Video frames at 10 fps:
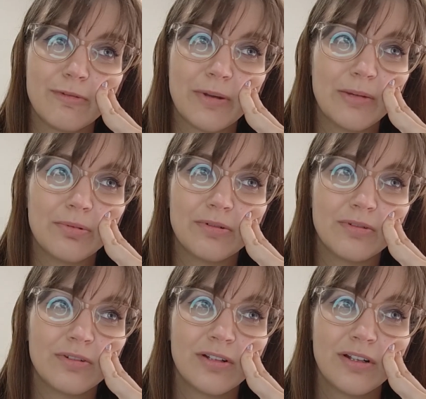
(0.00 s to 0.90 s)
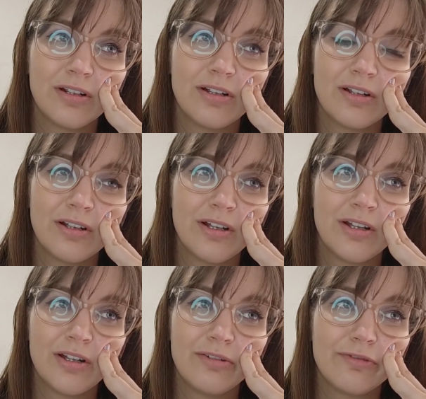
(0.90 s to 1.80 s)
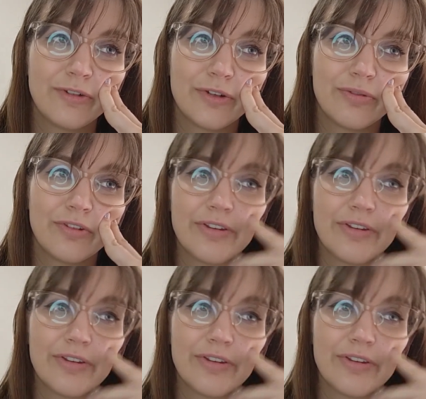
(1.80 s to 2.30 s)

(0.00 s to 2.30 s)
for people, for